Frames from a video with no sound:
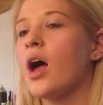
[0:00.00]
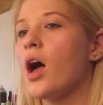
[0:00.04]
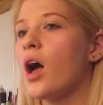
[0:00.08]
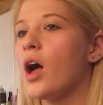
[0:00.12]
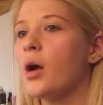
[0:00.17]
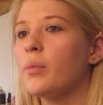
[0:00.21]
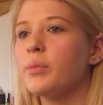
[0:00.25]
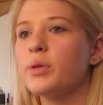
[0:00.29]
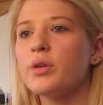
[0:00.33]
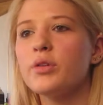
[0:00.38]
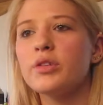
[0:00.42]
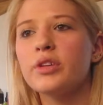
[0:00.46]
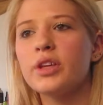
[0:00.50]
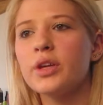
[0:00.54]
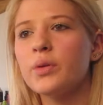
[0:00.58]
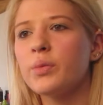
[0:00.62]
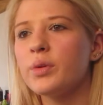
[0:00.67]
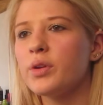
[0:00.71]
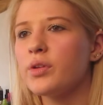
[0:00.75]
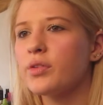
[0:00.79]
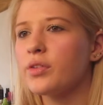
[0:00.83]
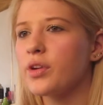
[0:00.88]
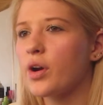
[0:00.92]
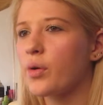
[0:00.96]
Usually
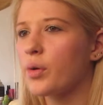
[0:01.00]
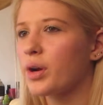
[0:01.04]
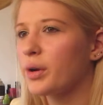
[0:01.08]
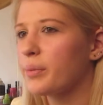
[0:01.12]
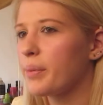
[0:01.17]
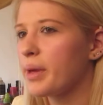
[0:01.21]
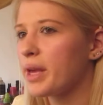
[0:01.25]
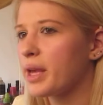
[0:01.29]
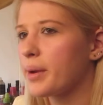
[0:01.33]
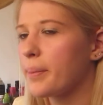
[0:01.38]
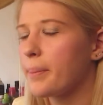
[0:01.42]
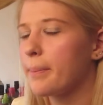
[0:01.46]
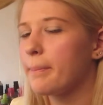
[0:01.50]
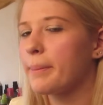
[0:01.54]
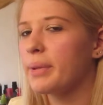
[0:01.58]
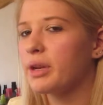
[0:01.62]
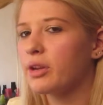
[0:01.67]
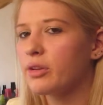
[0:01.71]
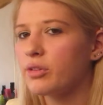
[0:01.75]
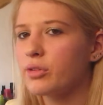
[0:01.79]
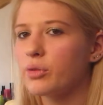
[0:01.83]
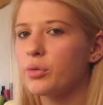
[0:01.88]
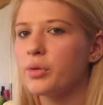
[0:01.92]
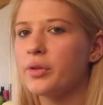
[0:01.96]
when you start wearing makeup in
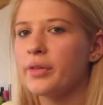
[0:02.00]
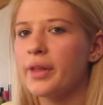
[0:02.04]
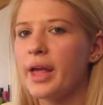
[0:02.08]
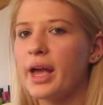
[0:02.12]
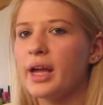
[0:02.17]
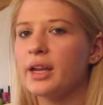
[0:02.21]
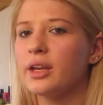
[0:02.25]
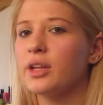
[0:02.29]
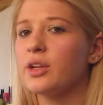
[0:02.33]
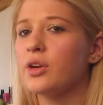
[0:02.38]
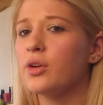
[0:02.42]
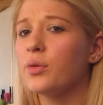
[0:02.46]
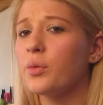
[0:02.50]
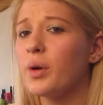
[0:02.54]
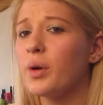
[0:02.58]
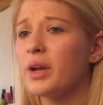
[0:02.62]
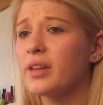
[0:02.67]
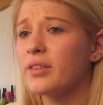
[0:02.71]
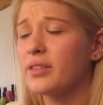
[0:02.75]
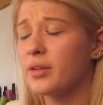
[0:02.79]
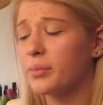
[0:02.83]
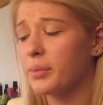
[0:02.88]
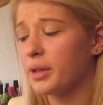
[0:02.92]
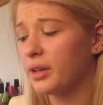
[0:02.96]
middle school and that, you're going to
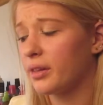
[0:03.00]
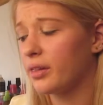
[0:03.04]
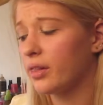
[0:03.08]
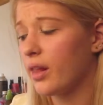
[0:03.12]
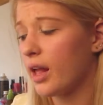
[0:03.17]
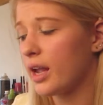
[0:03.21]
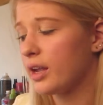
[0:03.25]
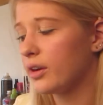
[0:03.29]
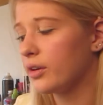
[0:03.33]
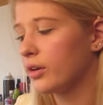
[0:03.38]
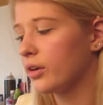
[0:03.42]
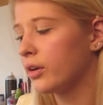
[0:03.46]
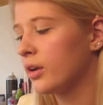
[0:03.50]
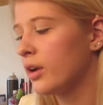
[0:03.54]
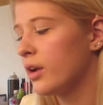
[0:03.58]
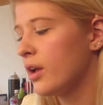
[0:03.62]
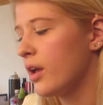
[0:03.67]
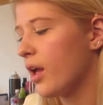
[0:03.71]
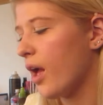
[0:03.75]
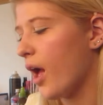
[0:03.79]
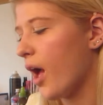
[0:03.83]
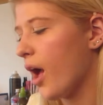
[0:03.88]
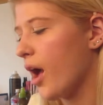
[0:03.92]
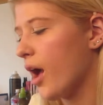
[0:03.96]
want something lighter.
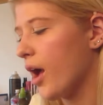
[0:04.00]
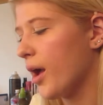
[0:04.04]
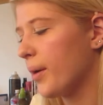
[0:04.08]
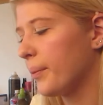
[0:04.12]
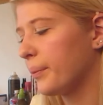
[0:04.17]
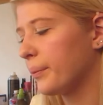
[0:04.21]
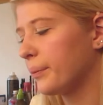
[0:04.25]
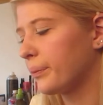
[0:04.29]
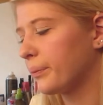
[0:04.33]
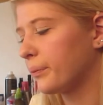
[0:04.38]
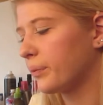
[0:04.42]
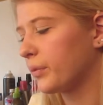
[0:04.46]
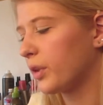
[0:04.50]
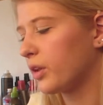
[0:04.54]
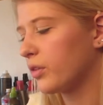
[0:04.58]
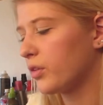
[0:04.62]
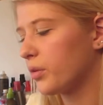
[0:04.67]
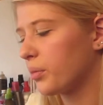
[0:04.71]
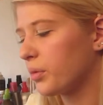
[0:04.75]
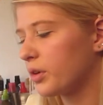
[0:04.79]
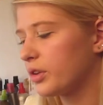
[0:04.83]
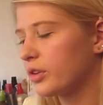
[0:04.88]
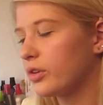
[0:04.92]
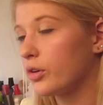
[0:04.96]
So I'm
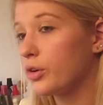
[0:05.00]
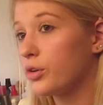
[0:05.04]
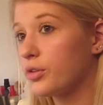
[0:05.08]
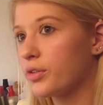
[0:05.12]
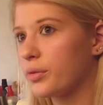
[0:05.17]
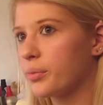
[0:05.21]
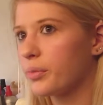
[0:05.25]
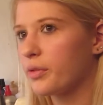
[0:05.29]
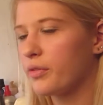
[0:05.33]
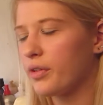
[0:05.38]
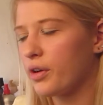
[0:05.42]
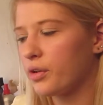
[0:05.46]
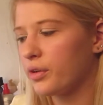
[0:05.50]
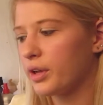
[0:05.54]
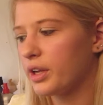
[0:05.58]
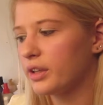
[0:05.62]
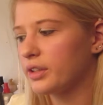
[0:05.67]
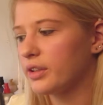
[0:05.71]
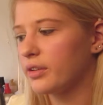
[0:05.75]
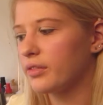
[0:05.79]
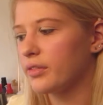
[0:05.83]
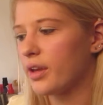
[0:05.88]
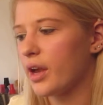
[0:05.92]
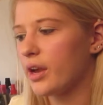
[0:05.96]
going to show you some of the
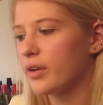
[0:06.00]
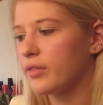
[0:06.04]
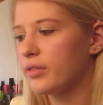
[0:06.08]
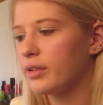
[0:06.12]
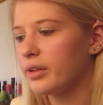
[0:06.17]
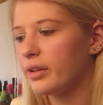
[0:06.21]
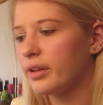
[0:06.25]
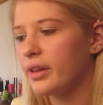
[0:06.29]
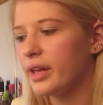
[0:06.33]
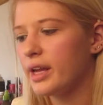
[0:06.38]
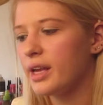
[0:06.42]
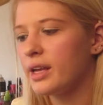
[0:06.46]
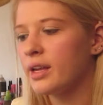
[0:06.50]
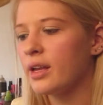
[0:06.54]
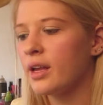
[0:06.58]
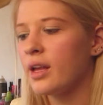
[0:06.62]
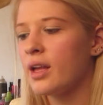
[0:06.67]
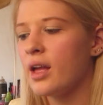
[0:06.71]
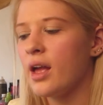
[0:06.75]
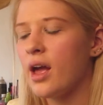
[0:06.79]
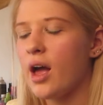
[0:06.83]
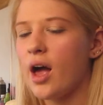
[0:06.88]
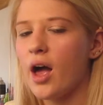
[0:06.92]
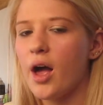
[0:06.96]
foundations I really like.
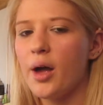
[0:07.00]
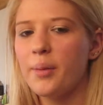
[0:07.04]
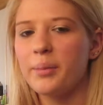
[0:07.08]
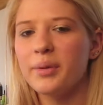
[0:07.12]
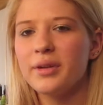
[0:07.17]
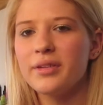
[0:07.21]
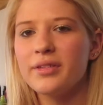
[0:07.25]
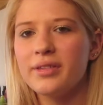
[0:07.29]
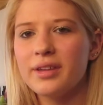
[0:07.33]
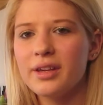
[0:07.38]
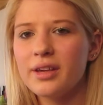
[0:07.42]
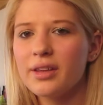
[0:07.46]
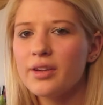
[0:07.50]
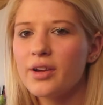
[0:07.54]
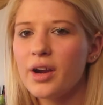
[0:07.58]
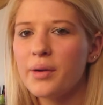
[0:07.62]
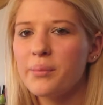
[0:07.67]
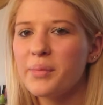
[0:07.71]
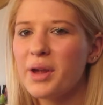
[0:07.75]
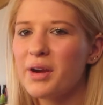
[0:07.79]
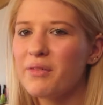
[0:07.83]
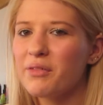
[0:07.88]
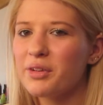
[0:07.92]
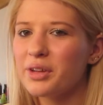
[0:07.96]
Concealer I'm
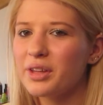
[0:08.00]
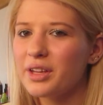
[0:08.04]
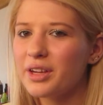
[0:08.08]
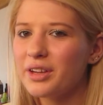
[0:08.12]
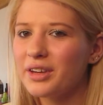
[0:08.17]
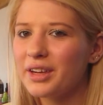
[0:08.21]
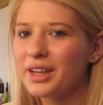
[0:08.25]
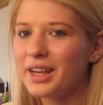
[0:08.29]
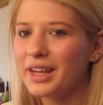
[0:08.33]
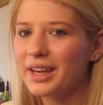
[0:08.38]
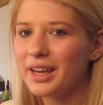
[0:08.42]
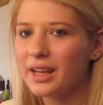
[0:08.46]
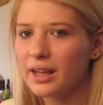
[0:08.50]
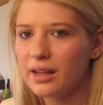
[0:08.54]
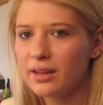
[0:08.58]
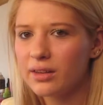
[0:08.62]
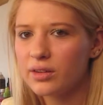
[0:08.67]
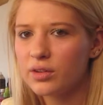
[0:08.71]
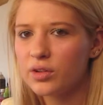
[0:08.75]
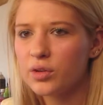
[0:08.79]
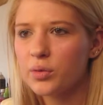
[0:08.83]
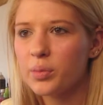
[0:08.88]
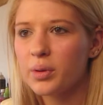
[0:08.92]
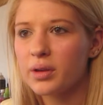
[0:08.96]
not really going to get
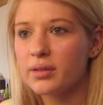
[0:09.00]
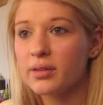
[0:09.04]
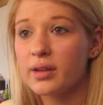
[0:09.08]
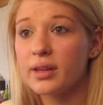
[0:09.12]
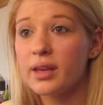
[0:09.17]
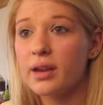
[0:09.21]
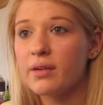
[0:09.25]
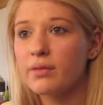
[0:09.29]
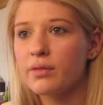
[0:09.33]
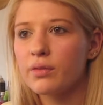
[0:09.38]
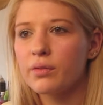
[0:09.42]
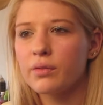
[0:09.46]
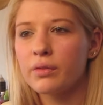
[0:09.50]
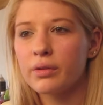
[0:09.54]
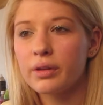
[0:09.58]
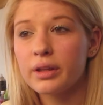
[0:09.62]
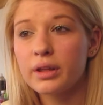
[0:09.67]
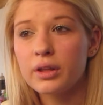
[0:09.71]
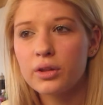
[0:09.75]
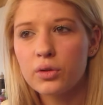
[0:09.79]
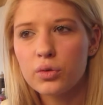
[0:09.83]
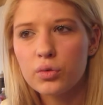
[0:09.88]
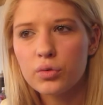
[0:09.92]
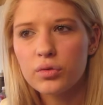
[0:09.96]
into because I never really
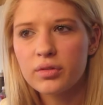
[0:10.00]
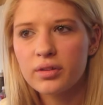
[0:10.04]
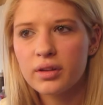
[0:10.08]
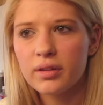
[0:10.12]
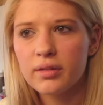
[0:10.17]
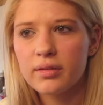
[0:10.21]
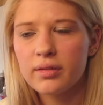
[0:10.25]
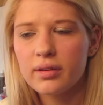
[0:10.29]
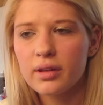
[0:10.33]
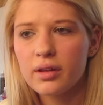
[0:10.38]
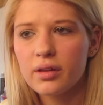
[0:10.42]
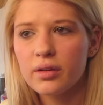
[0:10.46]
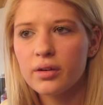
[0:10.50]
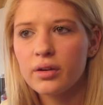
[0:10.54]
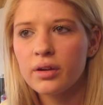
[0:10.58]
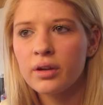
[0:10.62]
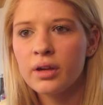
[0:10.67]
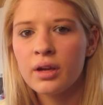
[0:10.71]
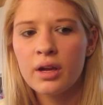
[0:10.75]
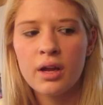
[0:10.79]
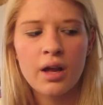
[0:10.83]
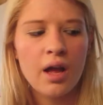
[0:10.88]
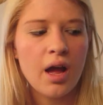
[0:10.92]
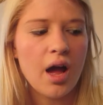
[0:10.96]
used concealer,
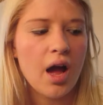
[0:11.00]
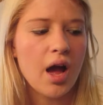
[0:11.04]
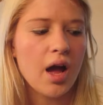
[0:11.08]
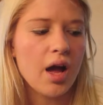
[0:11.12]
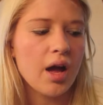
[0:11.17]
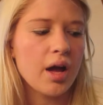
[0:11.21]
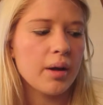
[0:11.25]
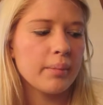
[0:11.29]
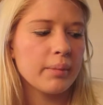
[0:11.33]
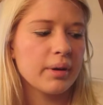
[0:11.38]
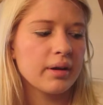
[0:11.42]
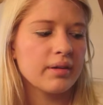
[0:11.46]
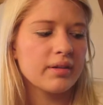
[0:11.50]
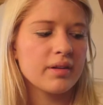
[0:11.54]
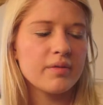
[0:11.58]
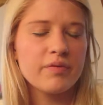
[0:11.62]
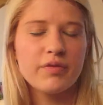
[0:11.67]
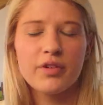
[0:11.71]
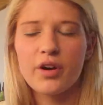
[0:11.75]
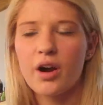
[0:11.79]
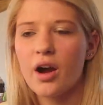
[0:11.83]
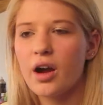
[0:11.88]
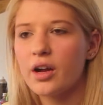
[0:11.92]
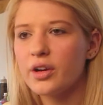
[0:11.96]
except
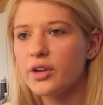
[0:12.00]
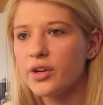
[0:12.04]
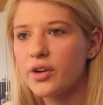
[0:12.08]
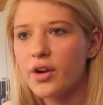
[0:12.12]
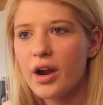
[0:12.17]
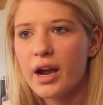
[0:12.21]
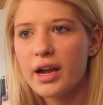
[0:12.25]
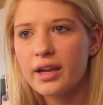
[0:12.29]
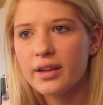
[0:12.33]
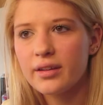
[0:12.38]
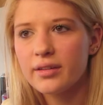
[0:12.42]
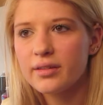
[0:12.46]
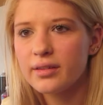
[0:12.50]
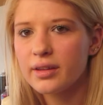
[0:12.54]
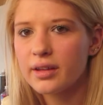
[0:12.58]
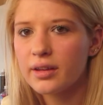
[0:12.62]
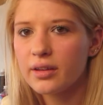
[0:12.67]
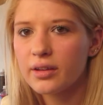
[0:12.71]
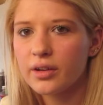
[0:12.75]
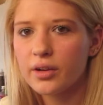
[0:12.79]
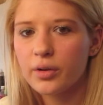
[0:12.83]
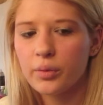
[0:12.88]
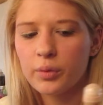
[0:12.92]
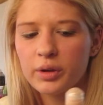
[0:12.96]
for under eye
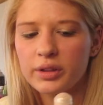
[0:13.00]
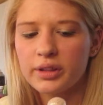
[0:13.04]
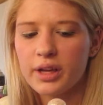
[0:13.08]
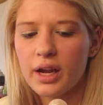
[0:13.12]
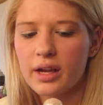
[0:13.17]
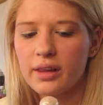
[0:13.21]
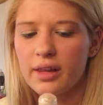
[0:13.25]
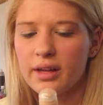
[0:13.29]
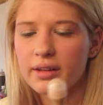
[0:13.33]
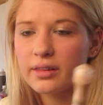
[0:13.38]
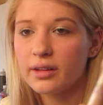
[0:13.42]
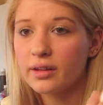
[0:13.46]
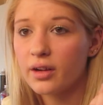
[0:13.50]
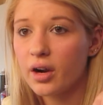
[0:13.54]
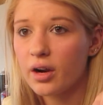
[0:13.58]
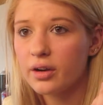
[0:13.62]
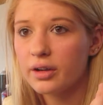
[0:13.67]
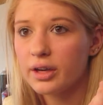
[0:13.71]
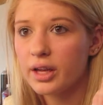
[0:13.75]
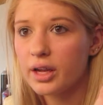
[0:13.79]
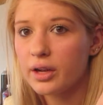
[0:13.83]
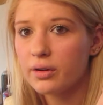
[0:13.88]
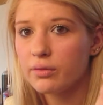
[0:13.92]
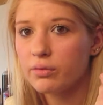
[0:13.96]
concealer, which I like the
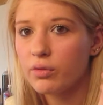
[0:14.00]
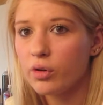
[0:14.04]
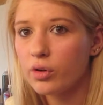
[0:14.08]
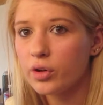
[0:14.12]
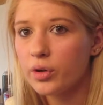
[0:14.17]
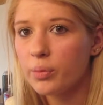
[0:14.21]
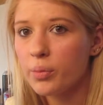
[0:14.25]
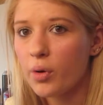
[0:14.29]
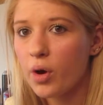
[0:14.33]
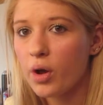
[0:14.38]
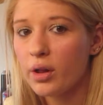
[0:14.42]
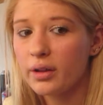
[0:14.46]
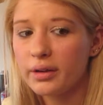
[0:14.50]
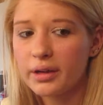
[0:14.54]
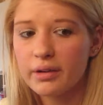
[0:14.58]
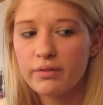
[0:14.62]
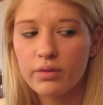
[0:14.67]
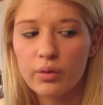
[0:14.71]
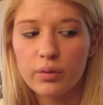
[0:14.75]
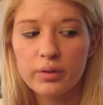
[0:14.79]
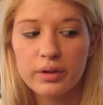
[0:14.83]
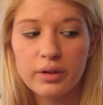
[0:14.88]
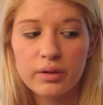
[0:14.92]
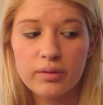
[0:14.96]
Garnier Rollerball, and I've
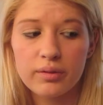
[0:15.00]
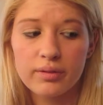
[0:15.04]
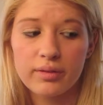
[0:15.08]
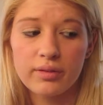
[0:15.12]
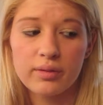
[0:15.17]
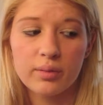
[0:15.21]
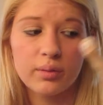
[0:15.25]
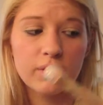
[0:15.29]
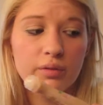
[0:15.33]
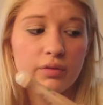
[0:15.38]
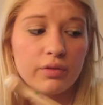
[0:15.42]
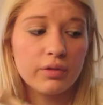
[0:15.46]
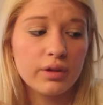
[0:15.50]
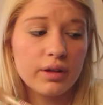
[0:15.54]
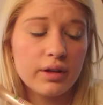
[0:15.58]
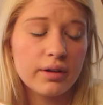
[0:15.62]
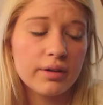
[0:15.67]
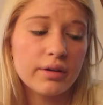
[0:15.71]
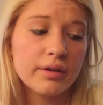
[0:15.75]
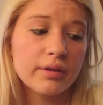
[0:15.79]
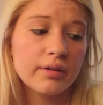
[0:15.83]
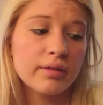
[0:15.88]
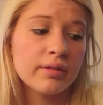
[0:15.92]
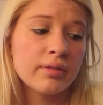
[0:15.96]
only used this one for
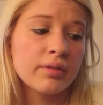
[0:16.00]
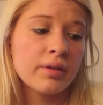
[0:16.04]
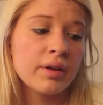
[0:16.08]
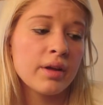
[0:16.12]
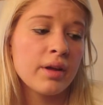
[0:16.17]
years.